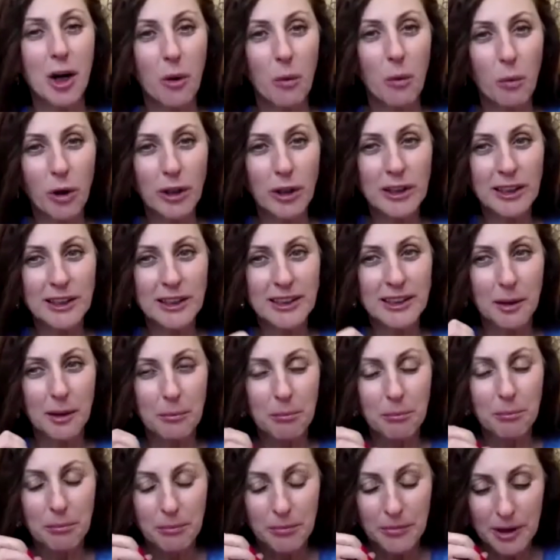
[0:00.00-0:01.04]
What is the,
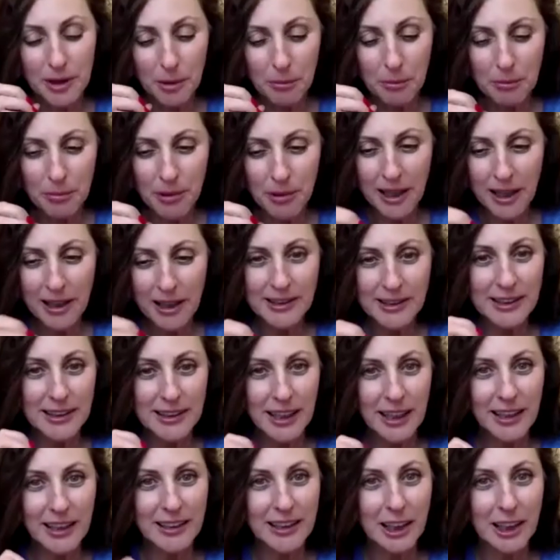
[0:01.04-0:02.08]
the biggest
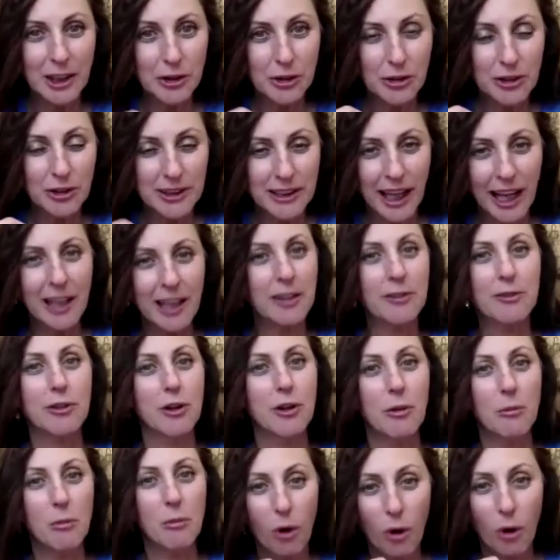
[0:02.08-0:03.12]
thing that you take
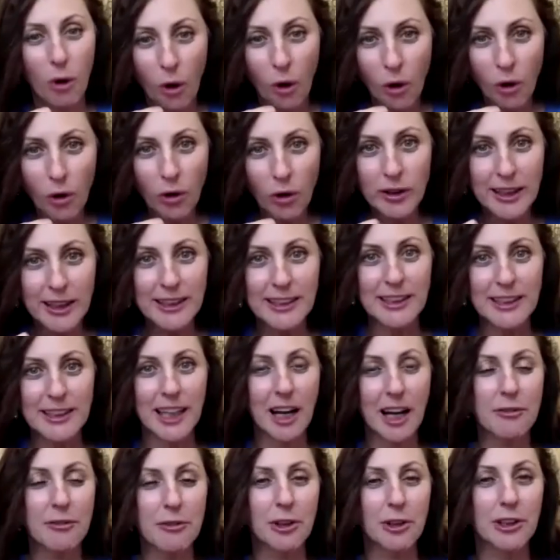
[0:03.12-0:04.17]
from all this
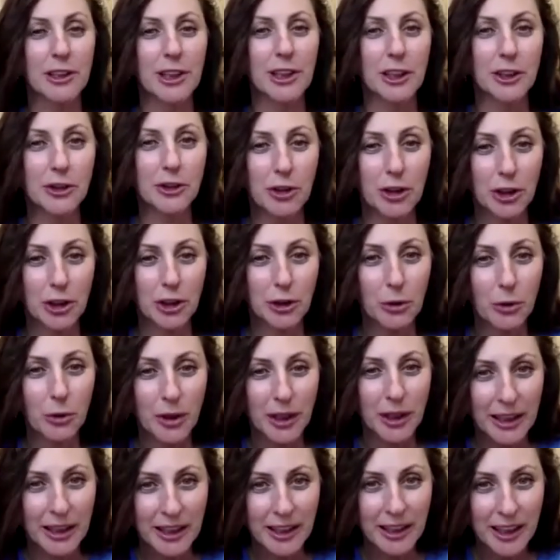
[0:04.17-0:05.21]
effort that you're
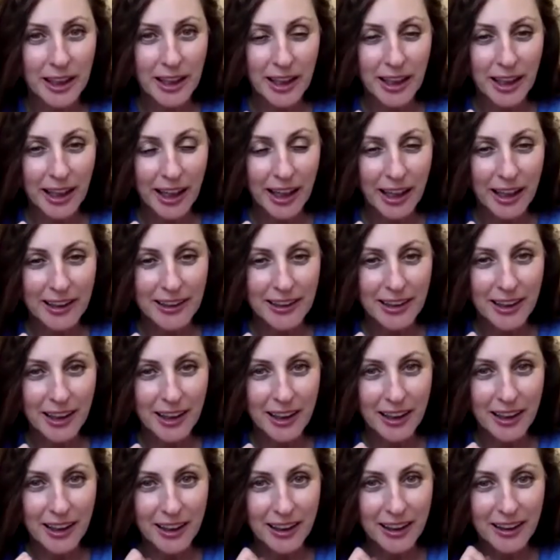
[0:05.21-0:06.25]
doing? And
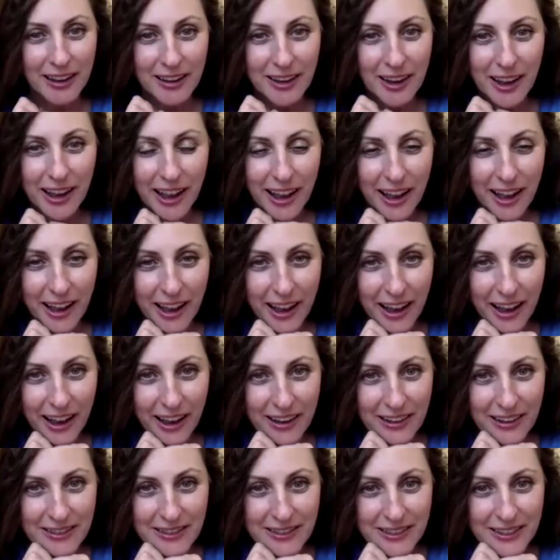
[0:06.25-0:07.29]
uh,
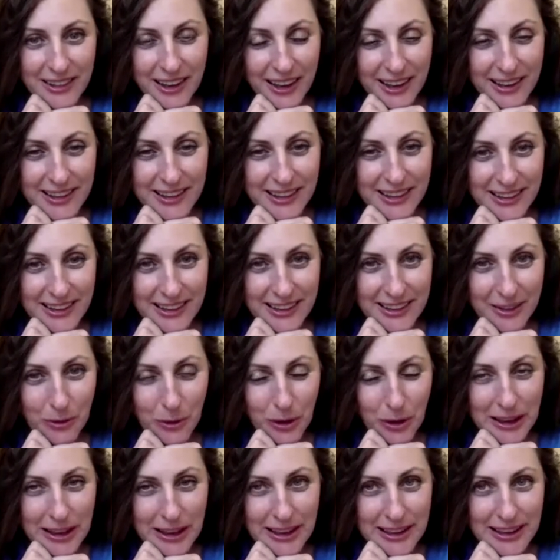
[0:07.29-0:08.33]
yes,
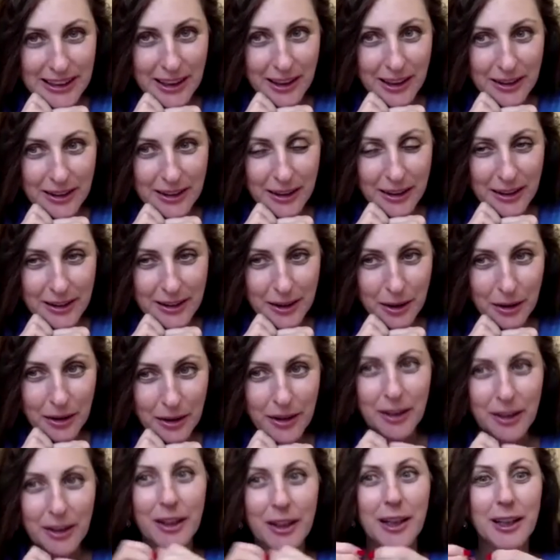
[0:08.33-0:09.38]
what is the, the, the,
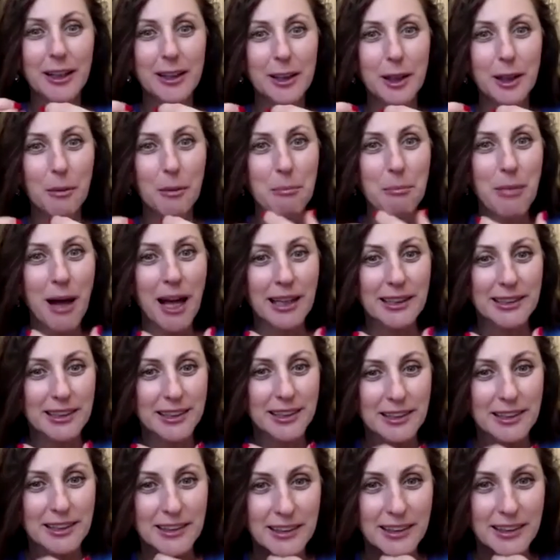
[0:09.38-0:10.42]
the
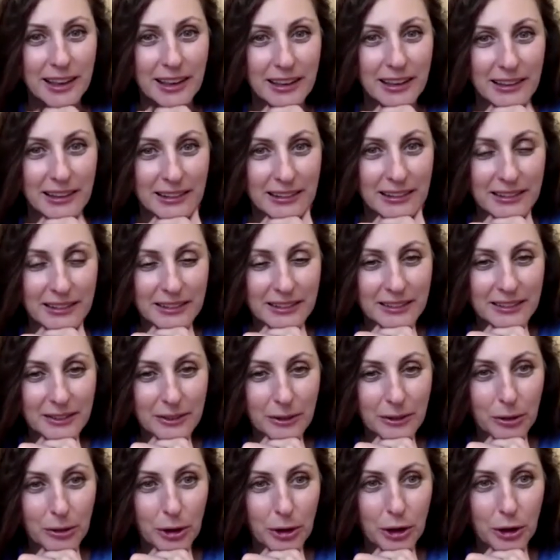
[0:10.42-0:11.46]
best thing
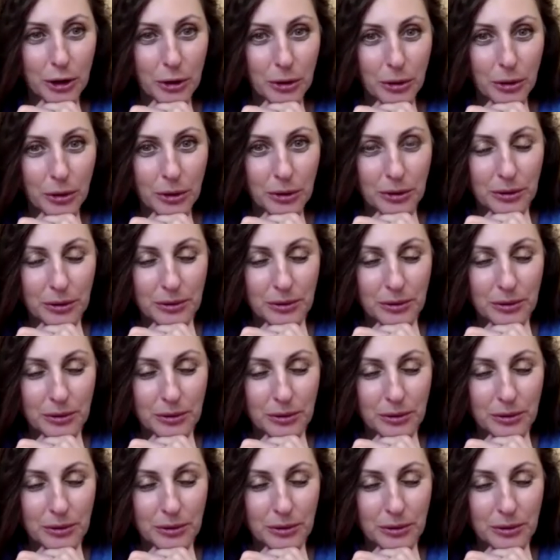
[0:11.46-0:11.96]
for you?